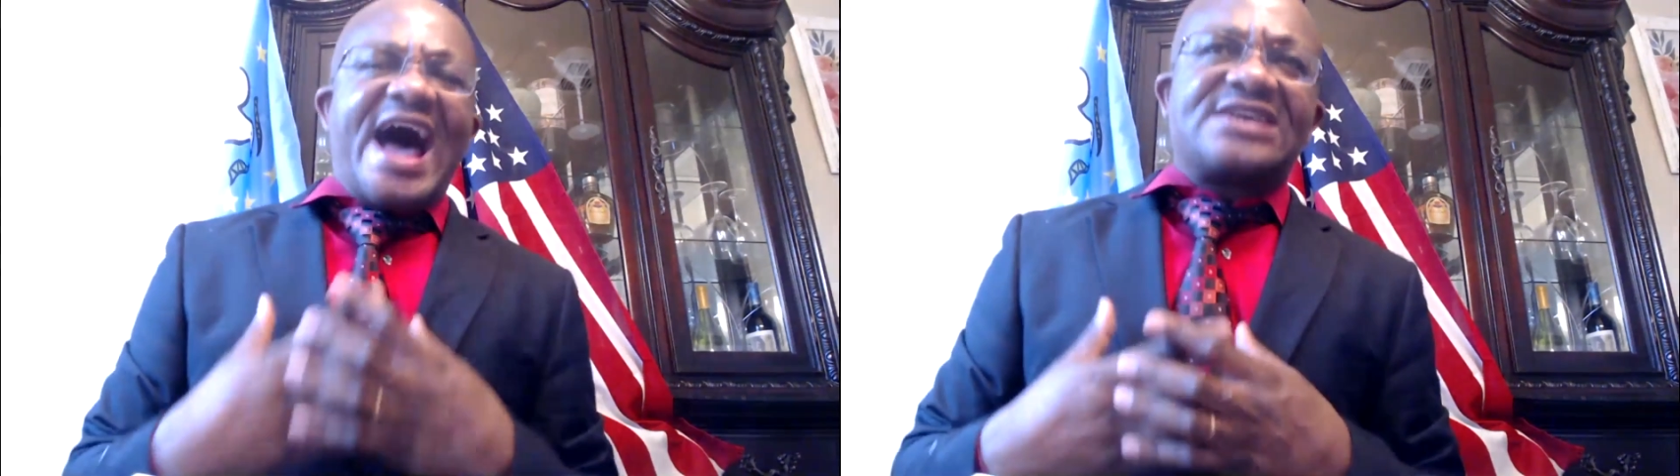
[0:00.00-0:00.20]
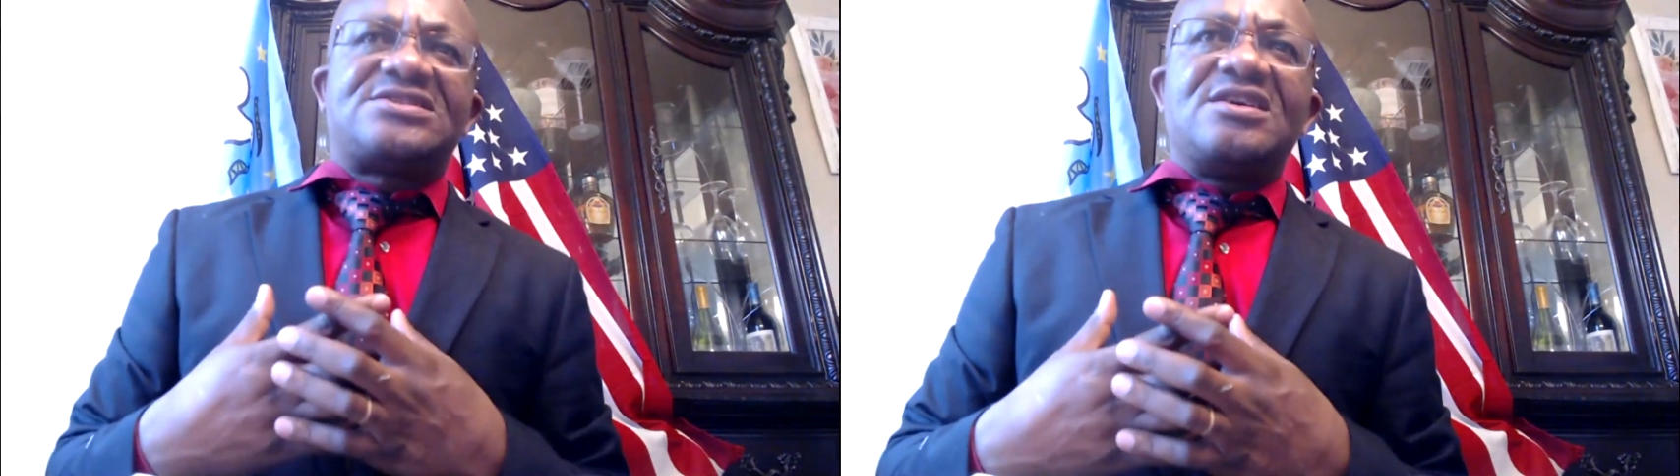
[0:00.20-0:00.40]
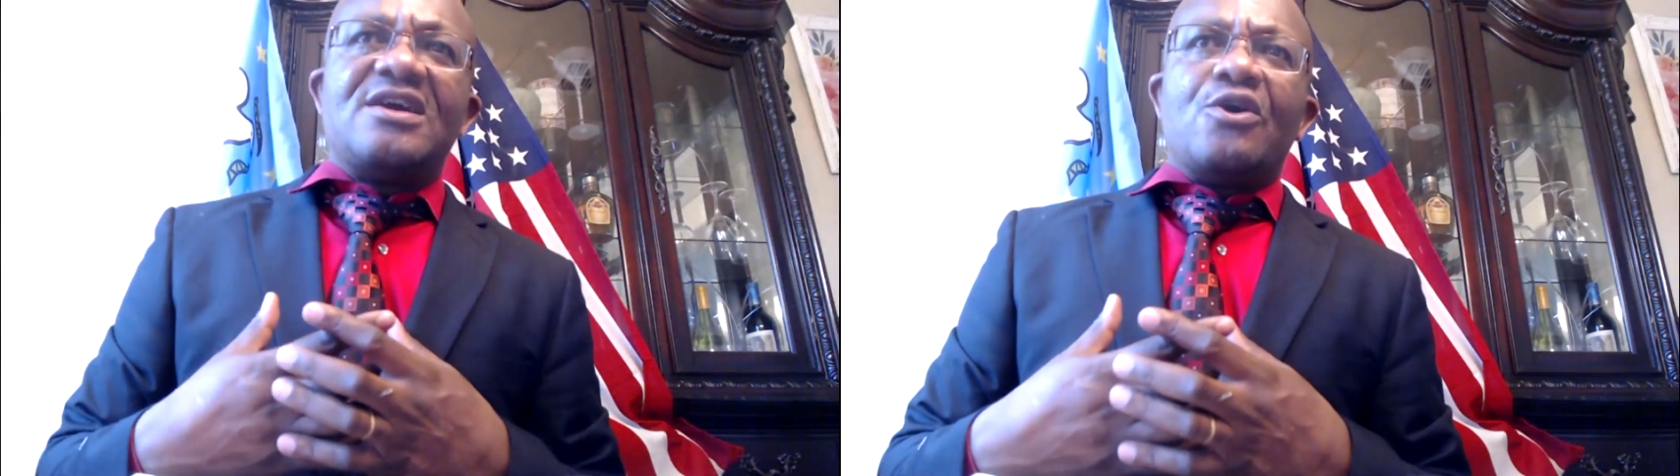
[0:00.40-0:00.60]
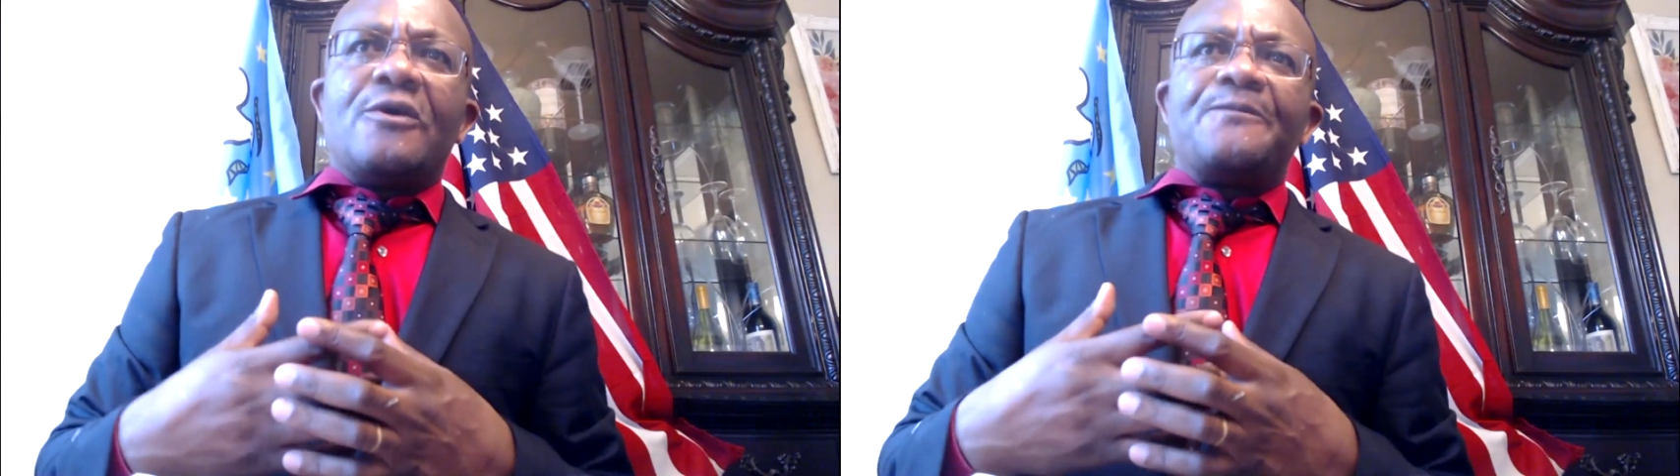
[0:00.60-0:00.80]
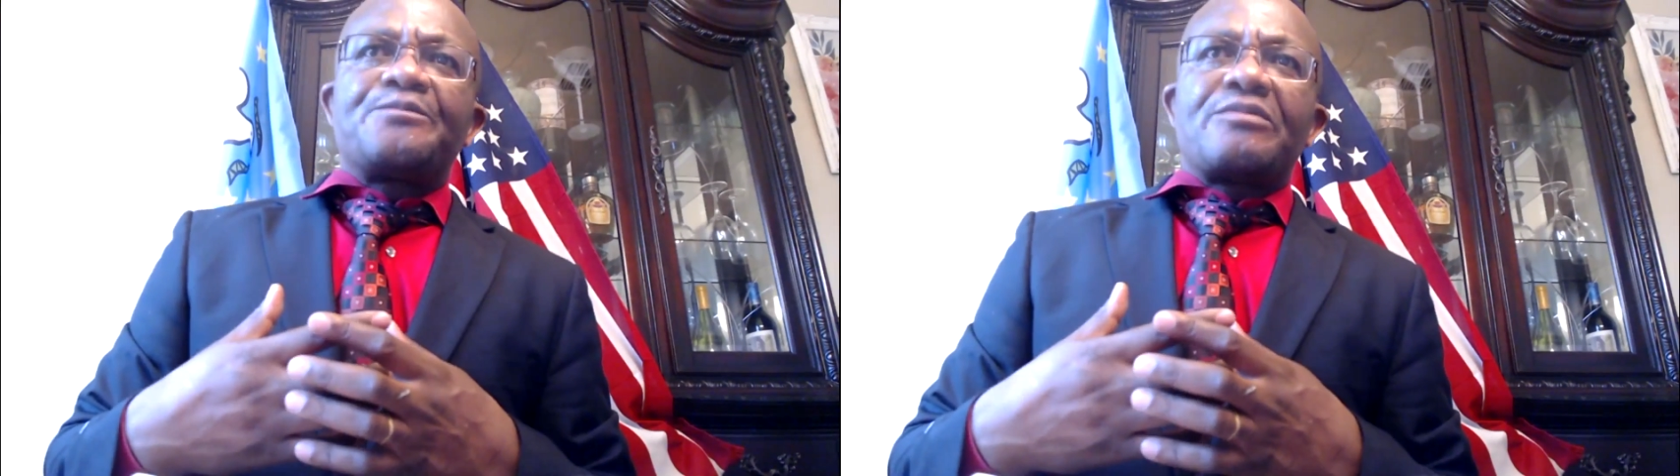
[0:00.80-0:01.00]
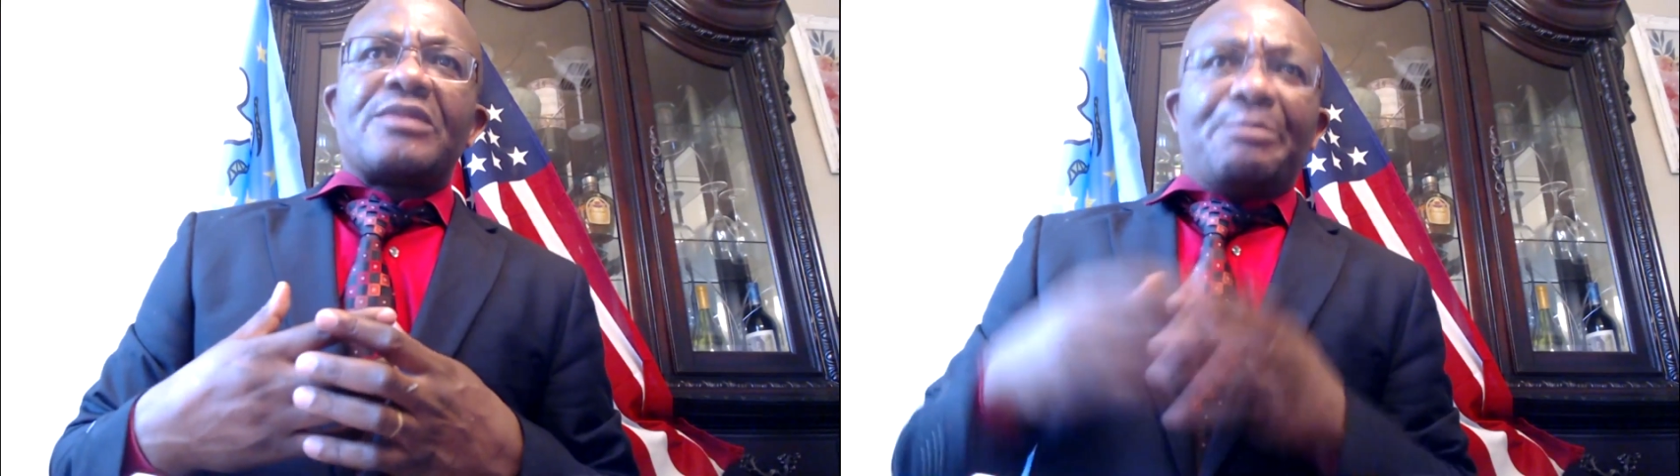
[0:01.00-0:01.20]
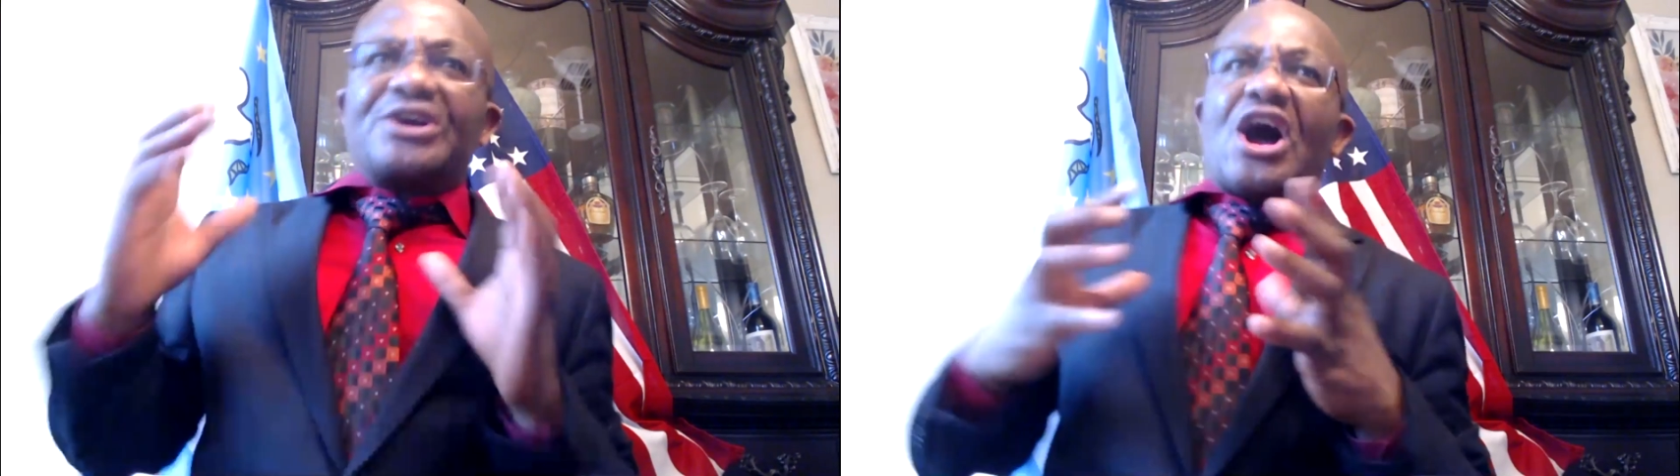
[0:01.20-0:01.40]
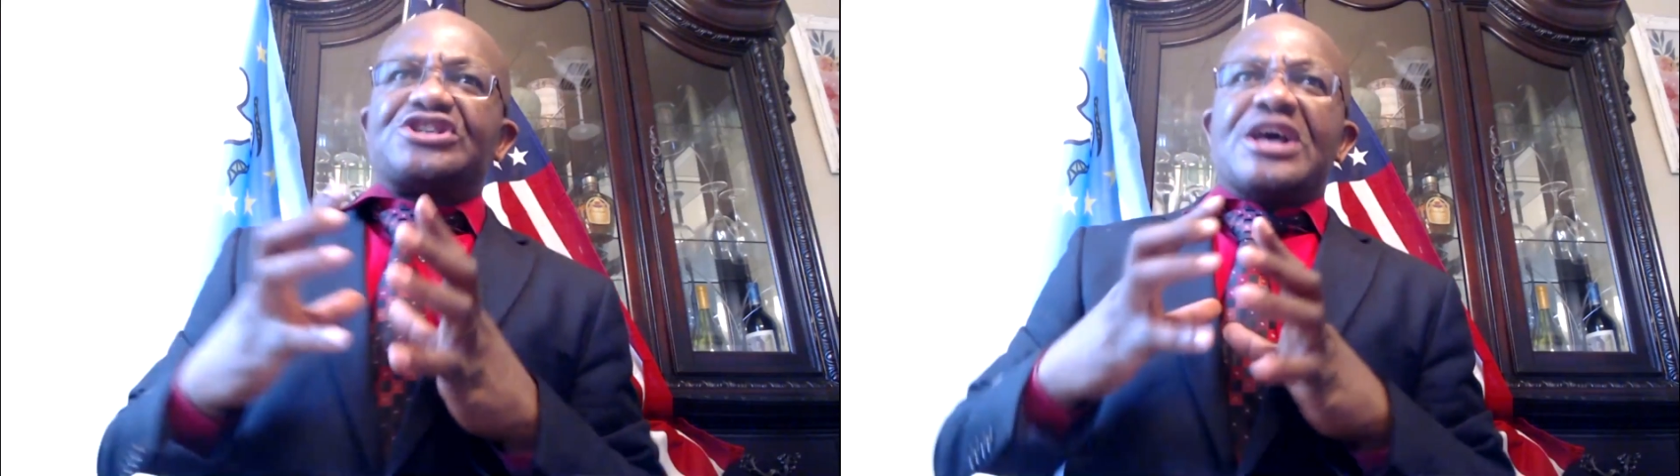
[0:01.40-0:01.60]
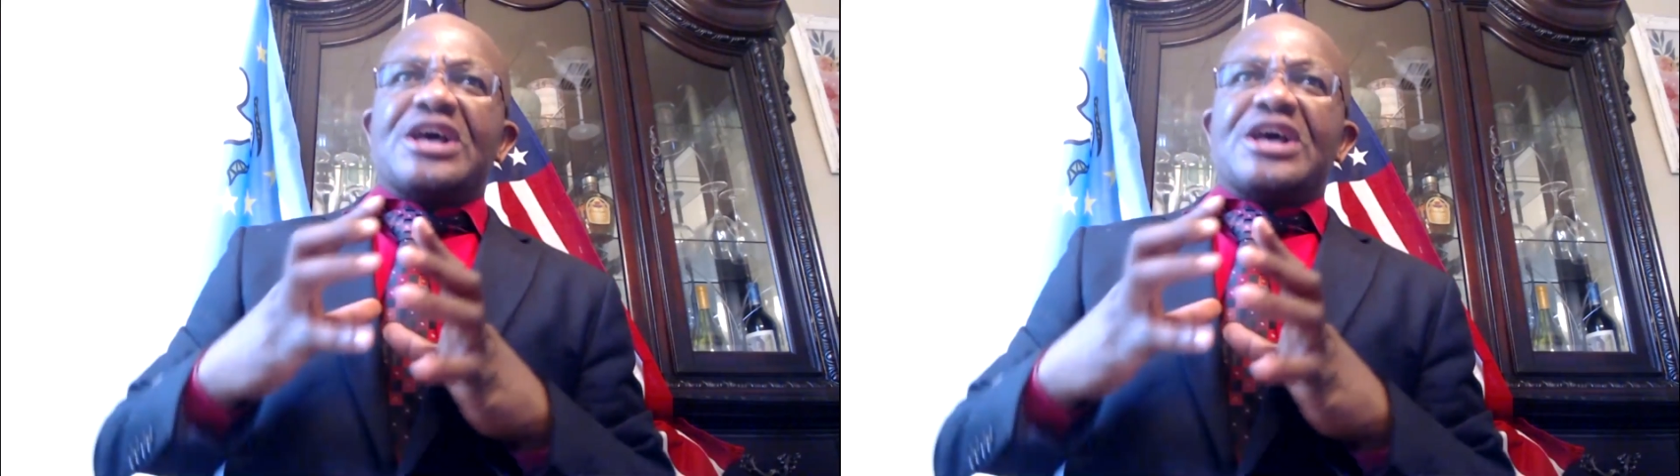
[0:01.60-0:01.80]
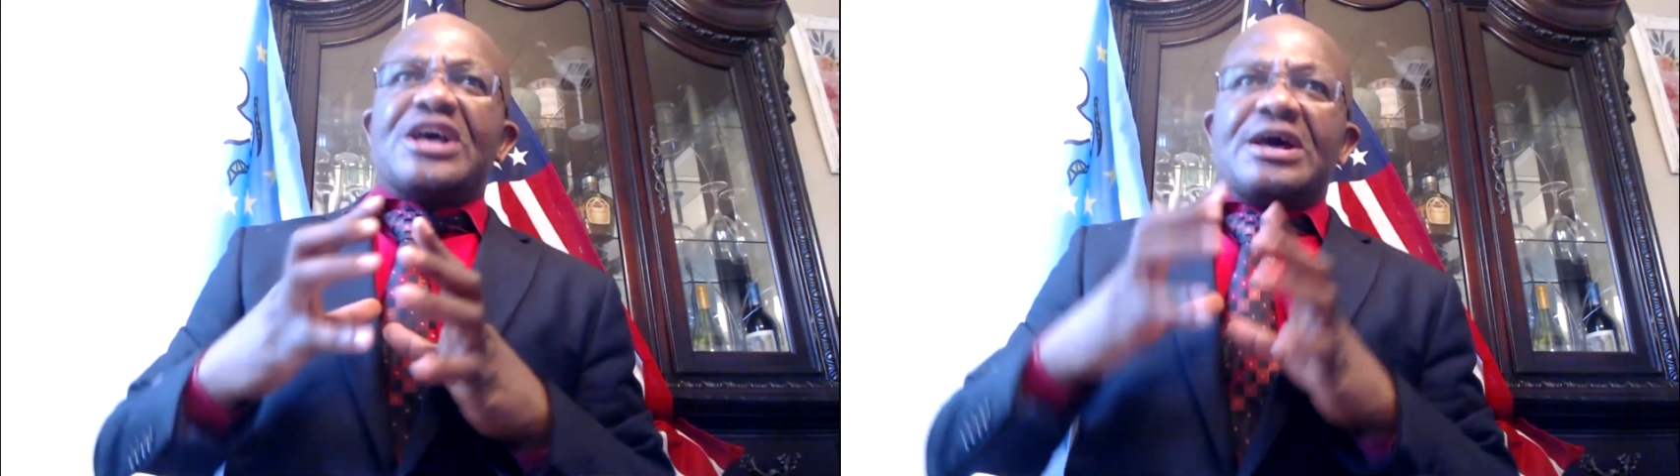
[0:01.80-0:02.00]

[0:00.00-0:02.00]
asks, because